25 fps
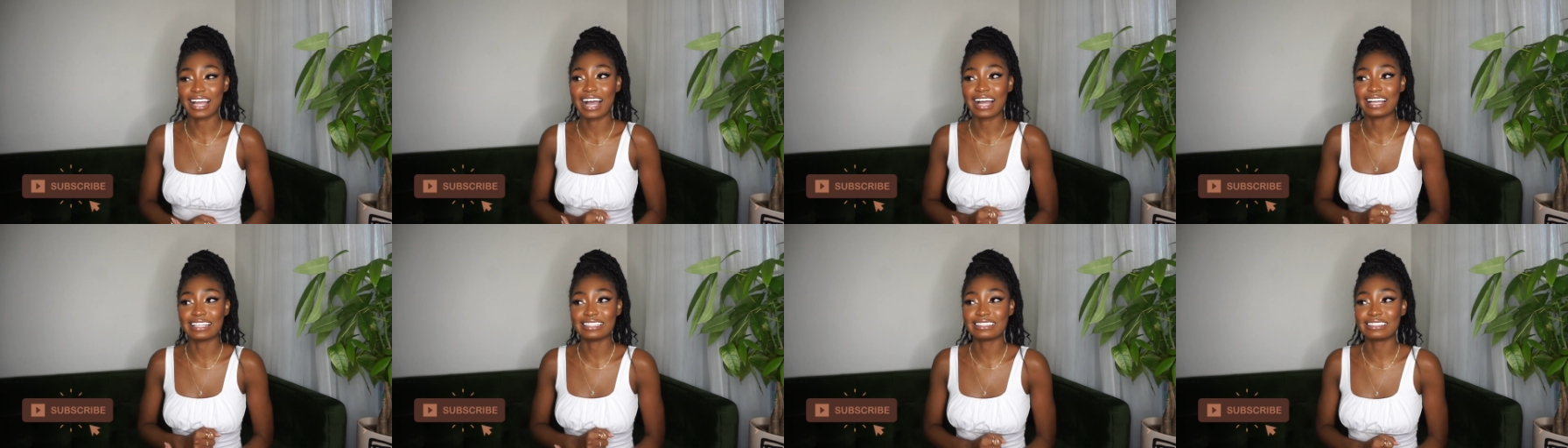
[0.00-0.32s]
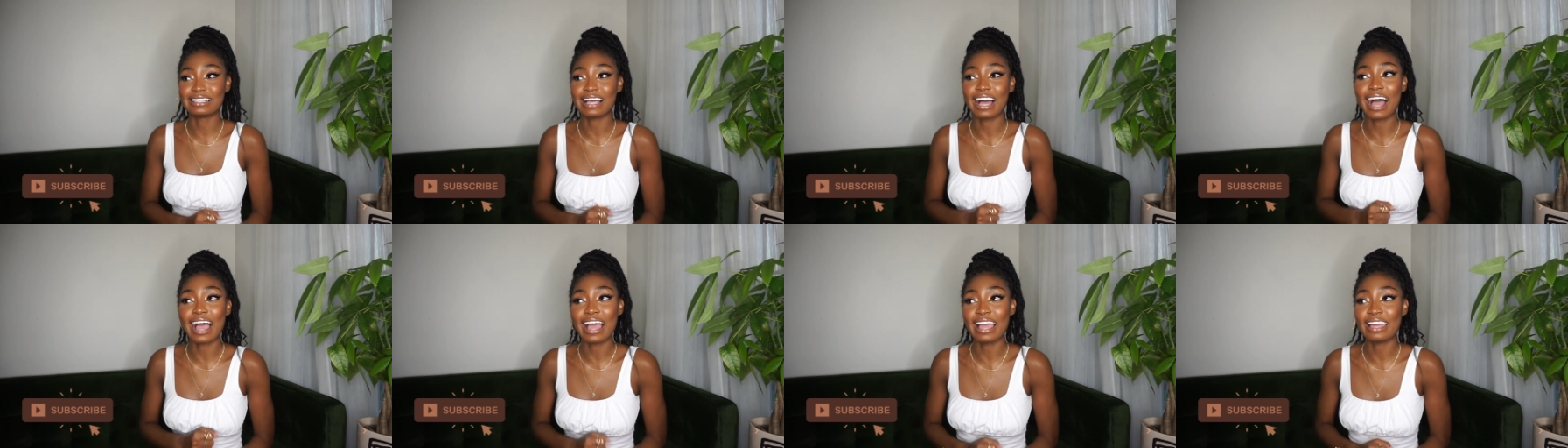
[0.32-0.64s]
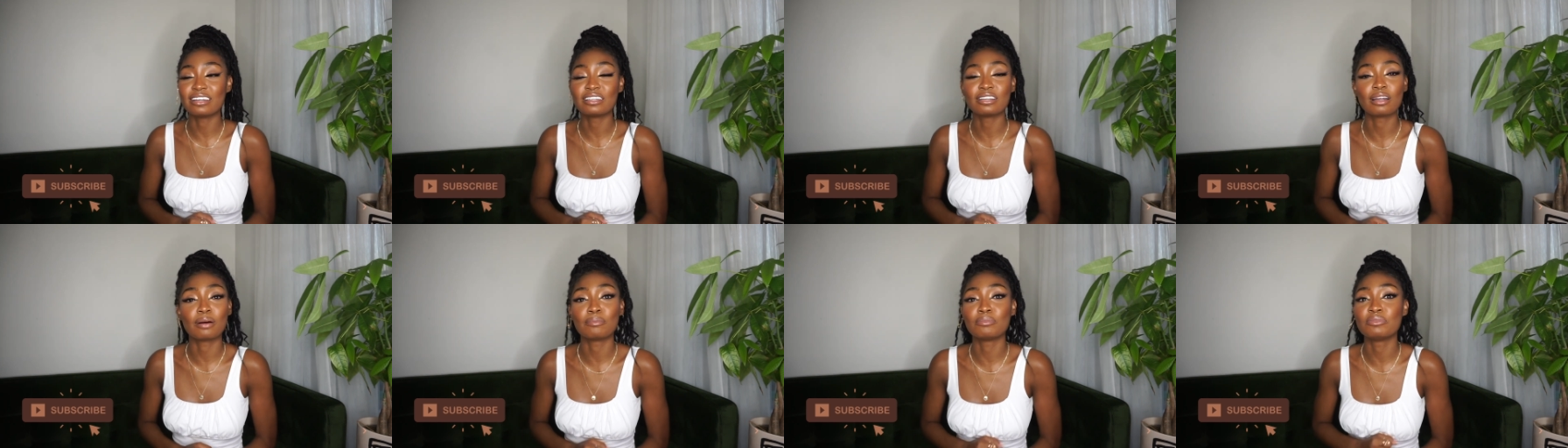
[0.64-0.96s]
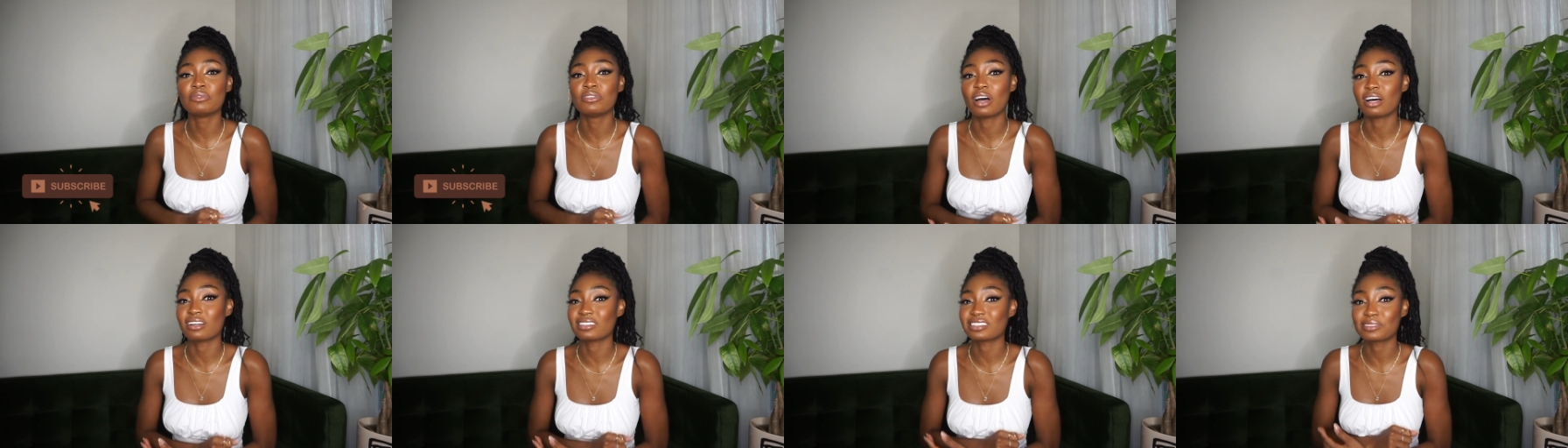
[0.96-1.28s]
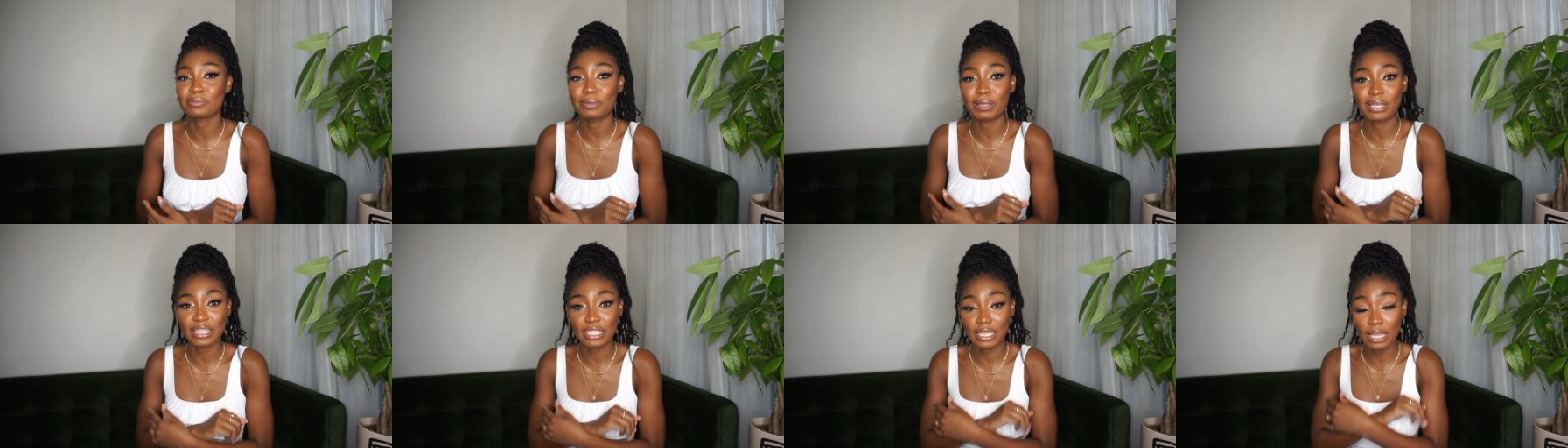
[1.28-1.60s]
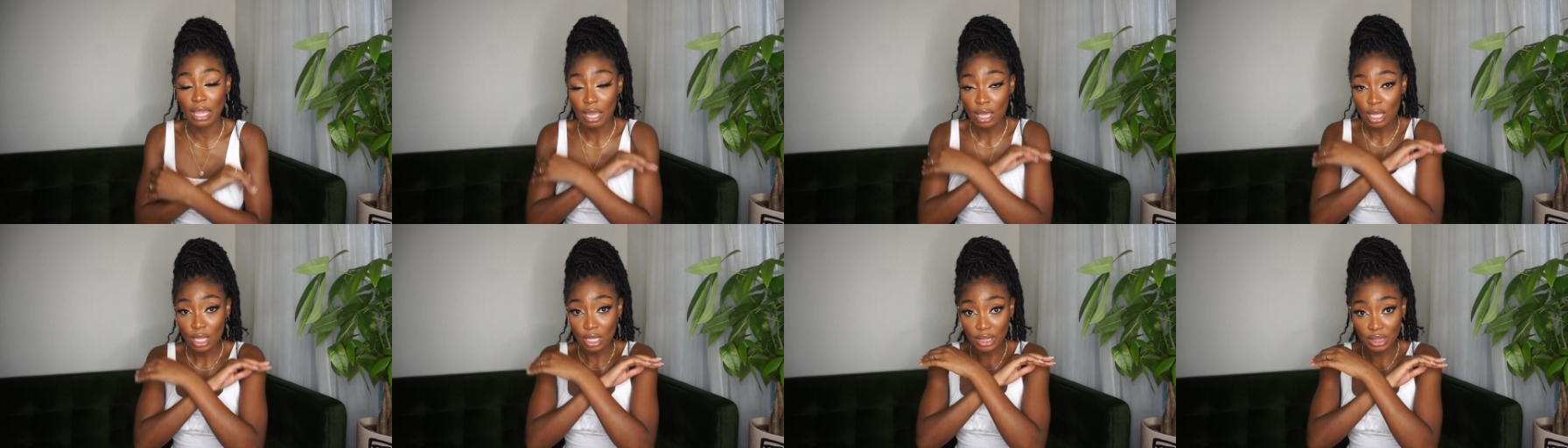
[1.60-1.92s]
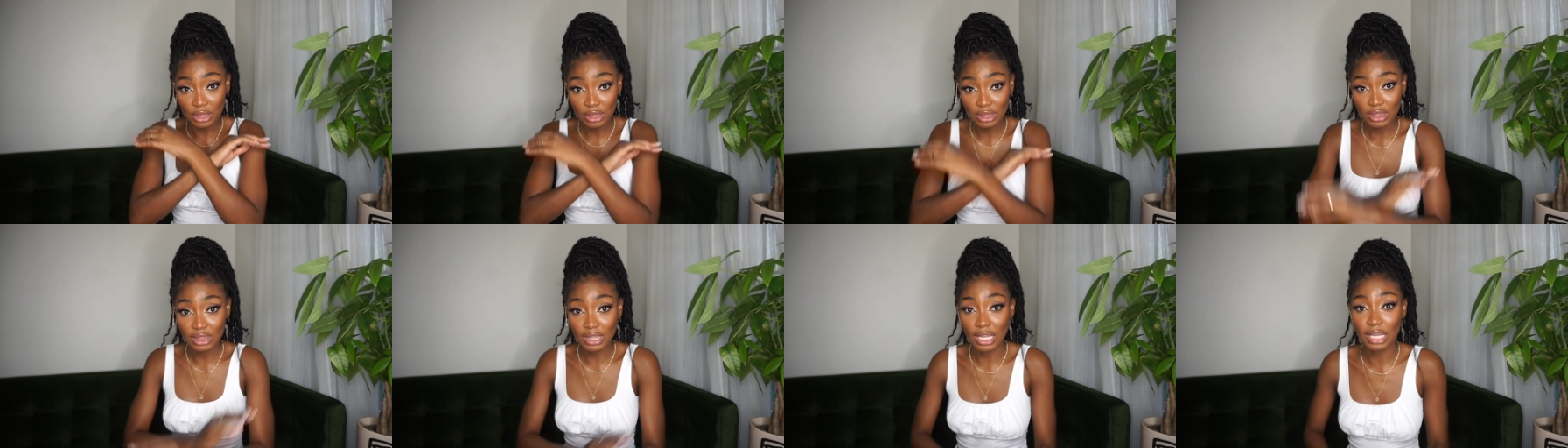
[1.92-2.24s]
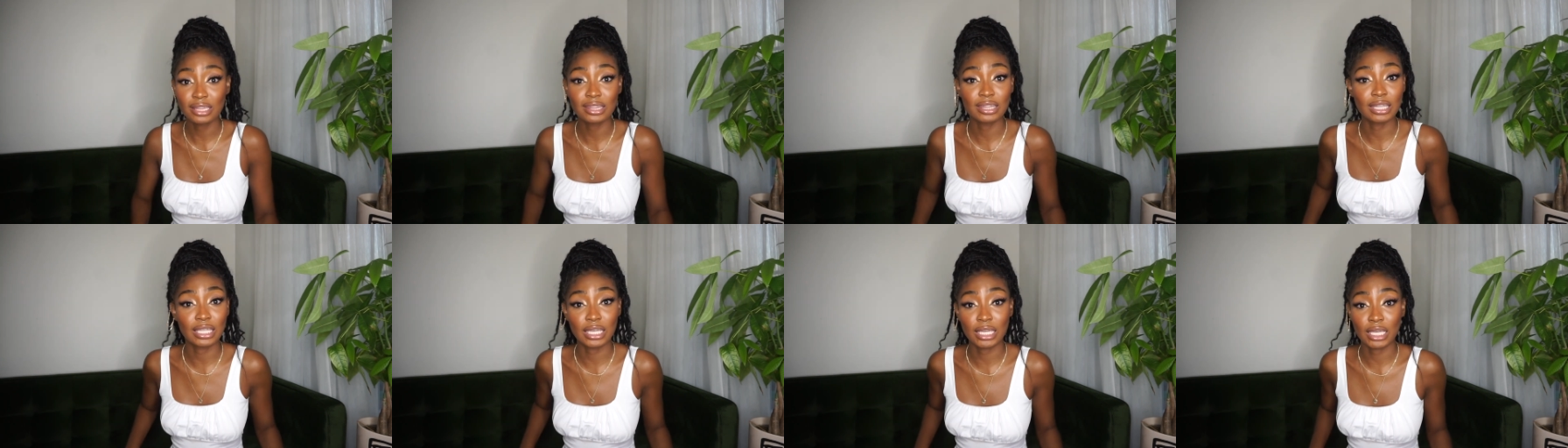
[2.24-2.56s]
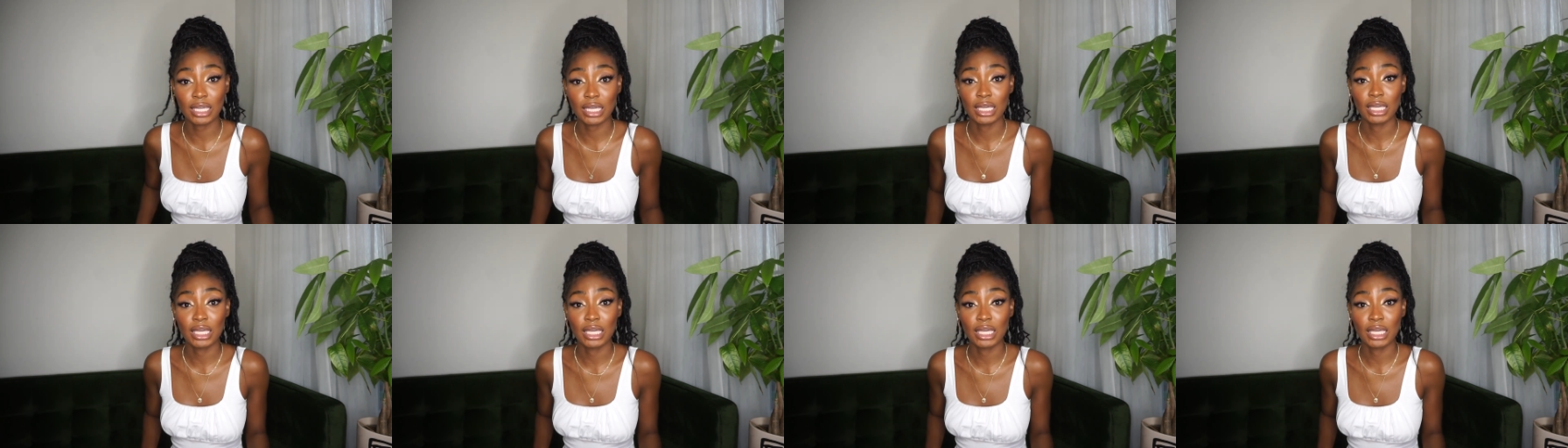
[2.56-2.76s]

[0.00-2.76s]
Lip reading: I ended up not spending nothing.